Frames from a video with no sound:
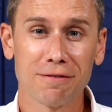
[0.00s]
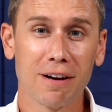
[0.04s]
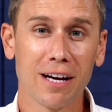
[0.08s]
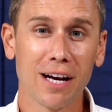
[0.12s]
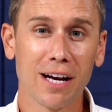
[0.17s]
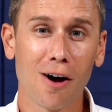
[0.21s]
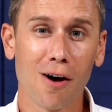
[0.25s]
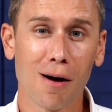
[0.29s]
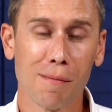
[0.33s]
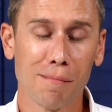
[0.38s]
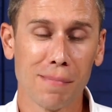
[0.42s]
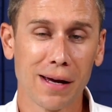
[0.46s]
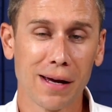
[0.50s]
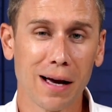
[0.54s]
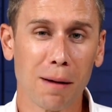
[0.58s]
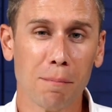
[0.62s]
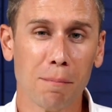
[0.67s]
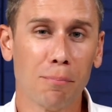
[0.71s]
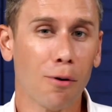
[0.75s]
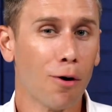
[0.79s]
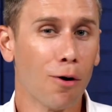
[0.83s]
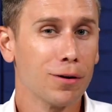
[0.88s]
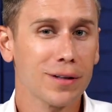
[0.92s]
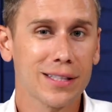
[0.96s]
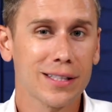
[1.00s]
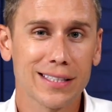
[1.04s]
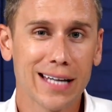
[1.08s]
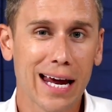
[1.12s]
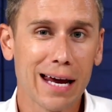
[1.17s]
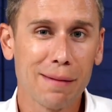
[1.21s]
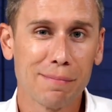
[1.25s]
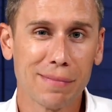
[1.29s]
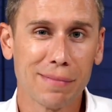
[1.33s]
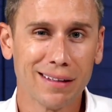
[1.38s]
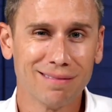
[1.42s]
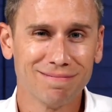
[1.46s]
in this video, I'm gonna make a bold
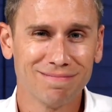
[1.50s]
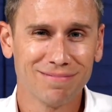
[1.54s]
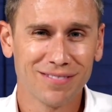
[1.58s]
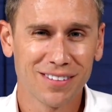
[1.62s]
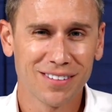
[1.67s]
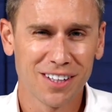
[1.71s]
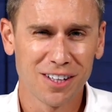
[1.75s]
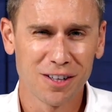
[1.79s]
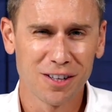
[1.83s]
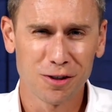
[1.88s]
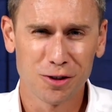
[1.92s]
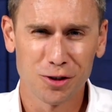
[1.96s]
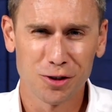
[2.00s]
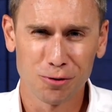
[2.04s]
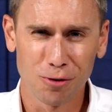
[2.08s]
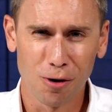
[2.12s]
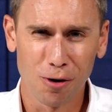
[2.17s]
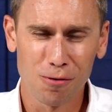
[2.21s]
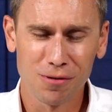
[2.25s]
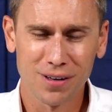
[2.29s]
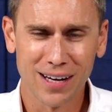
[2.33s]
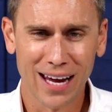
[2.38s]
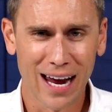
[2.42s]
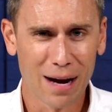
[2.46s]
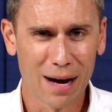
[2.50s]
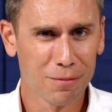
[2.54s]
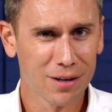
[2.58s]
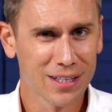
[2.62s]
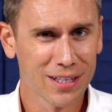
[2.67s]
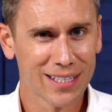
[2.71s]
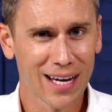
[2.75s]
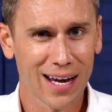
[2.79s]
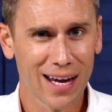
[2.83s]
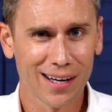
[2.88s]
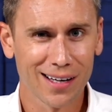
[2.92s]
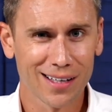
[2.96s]
statement. Your drone
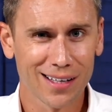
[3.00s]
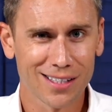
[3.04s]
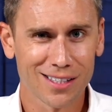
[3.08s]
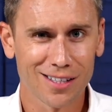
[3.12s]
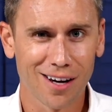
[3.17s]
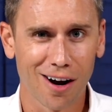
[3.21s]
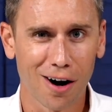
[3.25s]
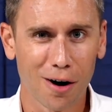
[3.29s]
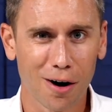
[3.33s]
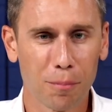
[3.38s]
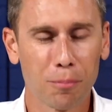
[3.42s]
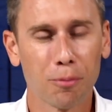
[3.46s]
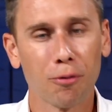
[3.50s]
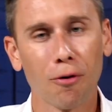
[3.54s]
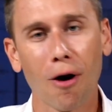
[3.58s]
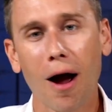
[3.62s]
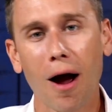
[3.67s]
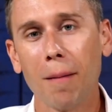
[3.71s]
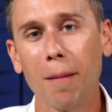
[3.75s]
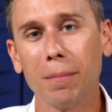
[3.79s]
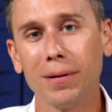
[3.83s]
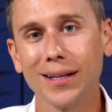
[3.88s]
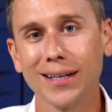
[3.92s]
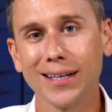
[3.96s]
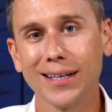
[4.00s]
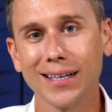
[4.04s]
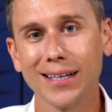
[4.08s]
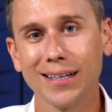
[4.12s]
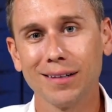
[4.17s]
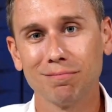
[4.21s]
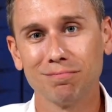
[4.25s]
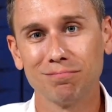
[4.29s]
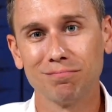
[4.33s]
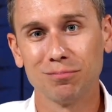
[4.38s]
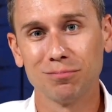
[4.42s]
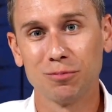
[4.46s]
camera settings are
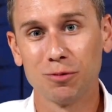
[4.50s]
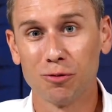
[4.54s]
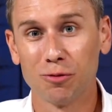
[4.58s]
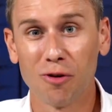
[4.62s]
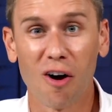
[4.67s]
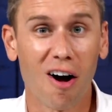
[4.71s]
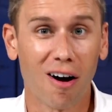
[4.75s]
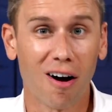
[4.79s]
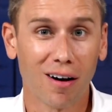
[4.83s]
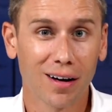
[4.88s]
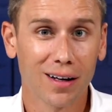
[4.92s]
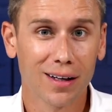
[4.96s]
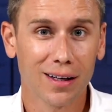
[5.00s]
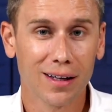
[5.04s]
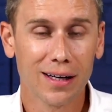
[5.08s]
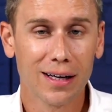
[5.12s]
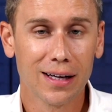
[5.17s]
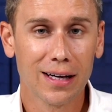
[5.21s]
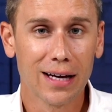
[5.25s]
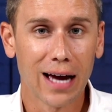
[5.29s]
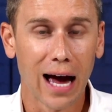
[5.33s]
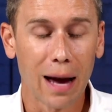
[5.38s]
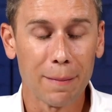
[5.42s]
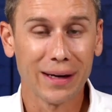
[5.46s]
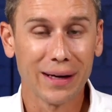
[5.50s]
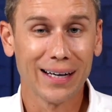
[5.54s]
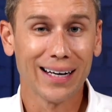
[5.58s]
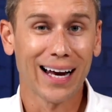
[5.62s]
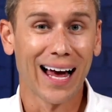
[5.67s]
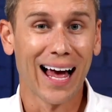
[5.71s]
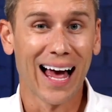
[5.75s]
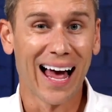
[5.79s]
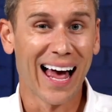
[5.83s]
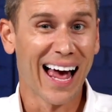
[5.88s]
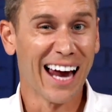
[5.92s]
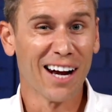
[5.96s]
probably wrong. I
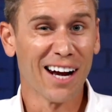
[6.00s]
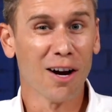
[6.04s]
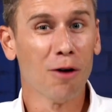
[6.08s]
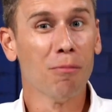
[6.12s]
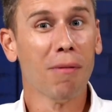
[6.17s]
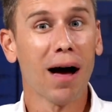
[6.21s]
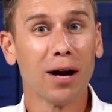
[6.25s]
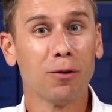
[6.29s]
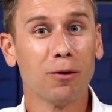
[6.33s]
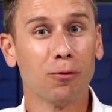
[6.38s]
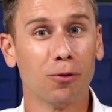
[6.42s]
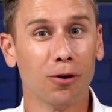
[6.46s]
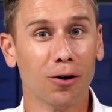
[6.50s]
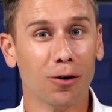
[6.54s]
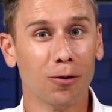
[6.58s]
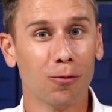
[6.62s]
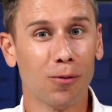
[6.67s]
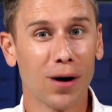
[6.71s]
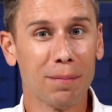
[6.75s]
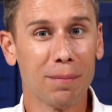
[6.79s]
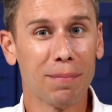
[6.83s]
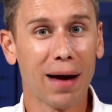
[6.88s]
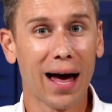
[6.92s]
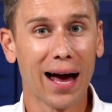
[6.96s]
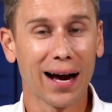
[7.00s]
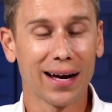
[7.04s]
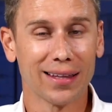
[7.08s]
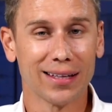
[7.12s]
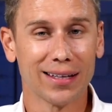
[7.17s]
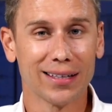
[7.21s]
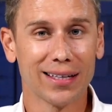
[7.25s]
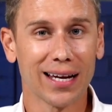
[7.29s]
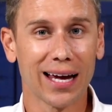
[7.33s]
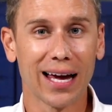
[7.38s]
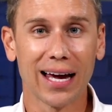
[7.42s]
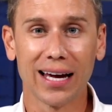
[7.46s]
mean, I know mine were way back
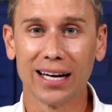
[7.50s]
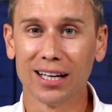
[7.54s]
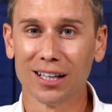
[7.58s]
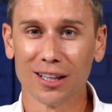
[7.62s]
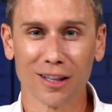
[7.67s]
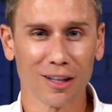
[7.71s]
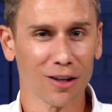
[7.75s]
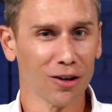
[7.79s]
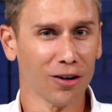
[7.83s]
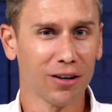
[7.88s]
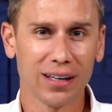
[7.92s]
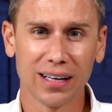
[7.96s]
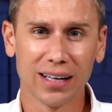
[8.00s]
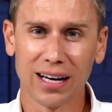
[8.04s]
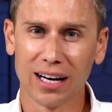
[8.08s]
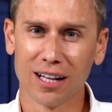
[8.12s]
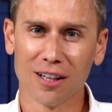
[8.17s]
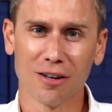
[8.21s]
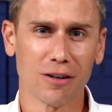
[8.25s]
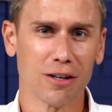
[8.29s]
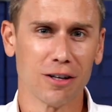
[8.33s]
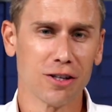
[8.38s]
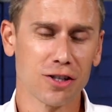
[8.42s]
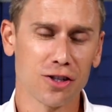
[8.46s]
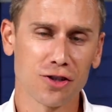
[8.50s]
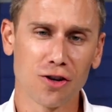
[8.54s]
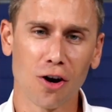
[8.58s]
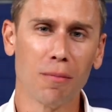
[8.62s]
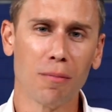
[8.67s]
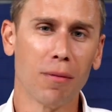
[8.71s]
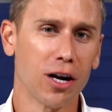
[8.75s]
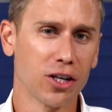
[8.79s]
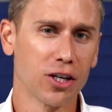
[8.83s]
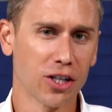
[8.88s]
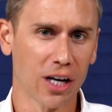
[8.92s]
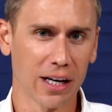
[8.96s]
in the day, learning and learning
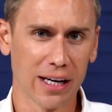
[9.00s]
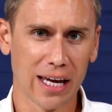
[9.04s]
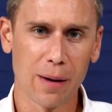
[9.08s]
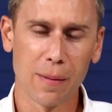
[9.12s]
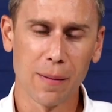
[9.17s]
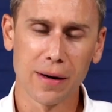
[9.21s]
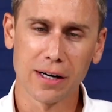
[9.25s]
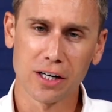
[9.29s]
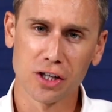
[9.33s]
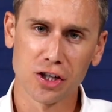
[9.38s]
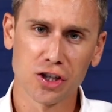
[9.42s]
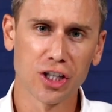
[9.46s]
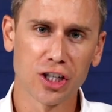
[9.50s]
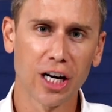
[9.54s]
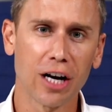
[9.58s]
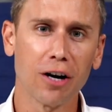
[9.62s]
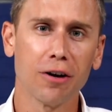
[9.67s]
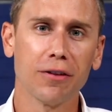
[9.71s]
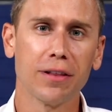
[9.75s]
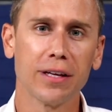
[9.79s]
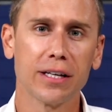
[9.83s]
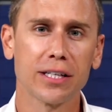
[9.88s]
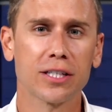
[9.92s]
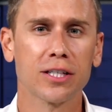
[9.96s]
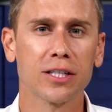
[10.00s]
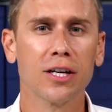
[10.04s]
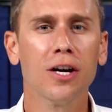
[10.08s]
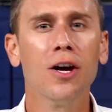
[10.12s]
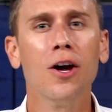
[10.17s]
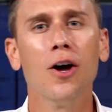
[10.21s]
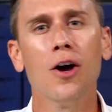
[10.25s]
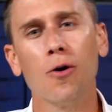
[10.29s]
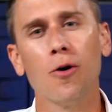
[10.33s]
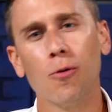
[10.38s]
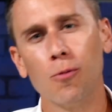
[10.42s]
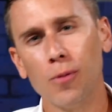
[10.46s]
so much. I can't wait to share this
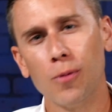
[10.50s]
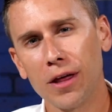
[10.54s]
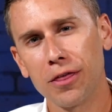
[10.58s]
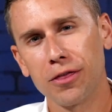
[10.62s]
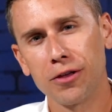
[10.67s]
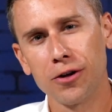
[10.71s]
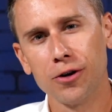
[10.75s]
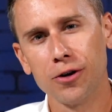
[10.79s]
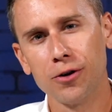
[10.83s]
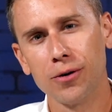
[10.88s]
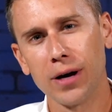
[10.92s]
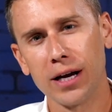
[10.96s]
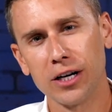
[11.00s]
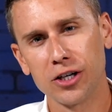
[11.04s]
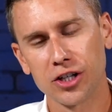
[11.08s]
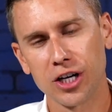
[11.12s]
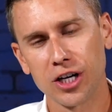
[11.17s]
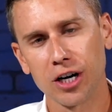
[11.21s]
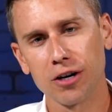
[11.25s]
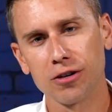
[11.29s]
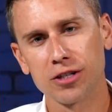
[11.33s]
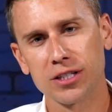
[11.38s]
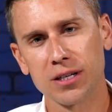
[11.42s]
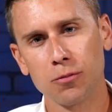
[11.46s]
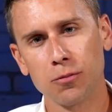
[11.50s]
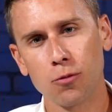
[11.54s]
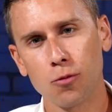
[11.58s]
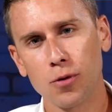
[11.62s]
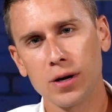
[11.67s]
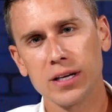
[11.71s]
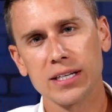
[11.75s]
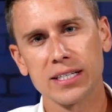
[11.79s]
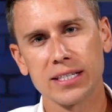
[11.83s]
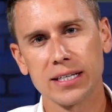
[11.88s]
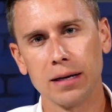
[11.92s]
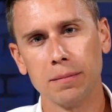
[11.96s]
with you and share some
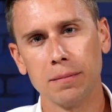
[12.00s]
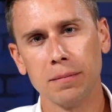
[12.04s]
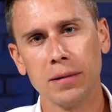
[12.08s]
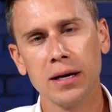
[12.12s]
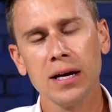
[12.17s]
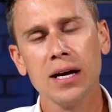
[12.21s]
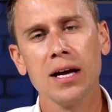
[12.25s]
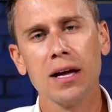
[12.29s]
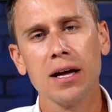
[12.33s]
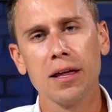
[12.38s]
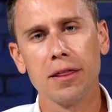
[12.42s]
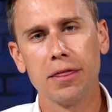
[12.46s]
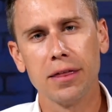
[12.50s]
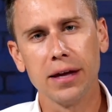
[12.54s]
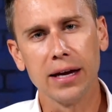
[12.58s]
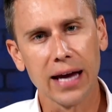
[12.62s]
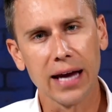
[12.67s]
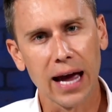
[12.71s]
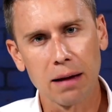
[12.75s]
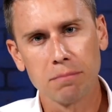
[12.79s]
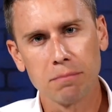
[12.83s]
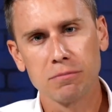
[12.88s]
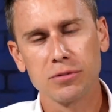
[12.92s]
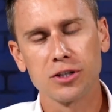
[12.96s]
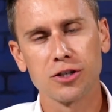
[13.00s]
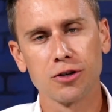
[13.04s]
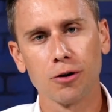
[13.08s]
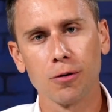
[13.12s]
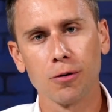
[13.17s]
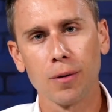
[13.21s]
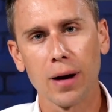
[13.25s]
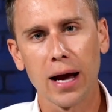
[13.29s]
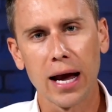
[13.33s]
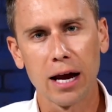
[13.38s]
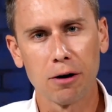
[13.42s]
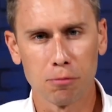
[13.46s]
wisdom the M
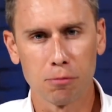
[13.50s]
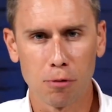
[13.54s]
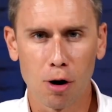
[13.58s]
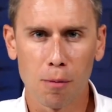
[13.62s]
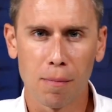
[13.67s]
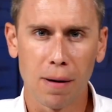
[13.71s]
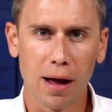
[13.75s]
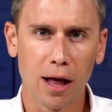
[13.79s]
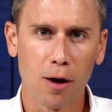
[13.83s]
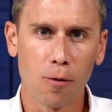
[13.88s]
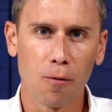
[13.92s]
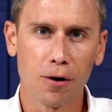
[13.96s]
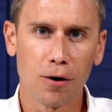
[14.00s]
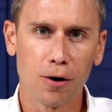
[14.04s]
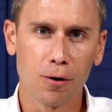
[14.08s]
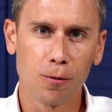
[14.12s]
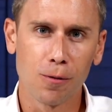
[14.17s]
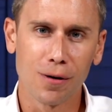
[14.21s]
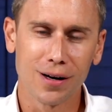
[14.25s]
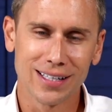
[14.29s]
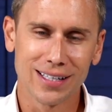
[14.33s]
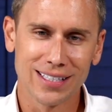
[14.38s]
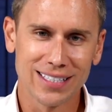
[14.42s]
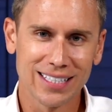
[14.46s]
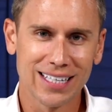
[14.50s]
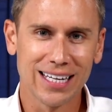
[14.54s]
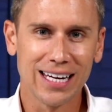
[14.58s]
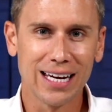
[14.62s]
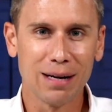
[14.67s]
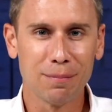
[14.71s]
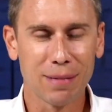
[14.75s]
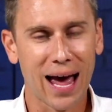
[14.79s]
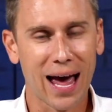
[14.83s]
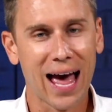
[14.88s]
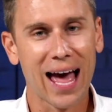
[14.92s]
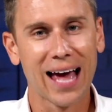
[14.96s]
zero A and Remote Pilot one oh one
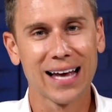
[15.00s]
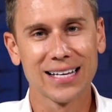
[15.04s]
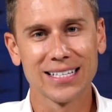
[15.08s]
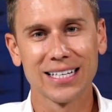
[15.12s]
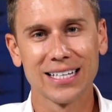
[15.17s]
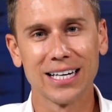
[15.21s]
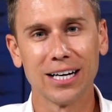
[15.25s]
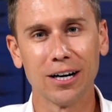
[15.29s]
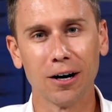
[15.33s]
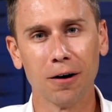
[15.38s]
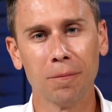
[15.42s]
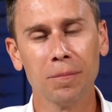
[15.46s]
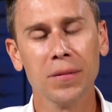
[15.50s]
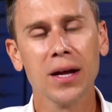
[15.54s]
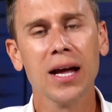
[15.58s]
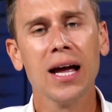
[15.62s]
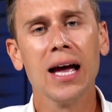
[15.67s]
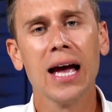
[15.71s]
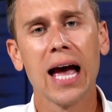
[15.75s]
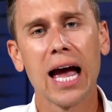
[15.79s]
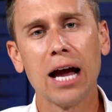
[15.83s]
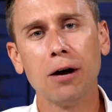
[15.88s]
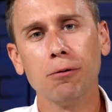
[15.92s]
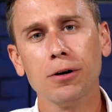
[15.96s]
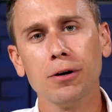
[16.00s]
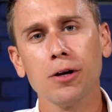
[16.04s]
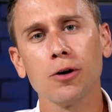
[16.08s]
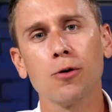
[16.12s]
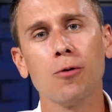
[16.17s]
team has here. Hey,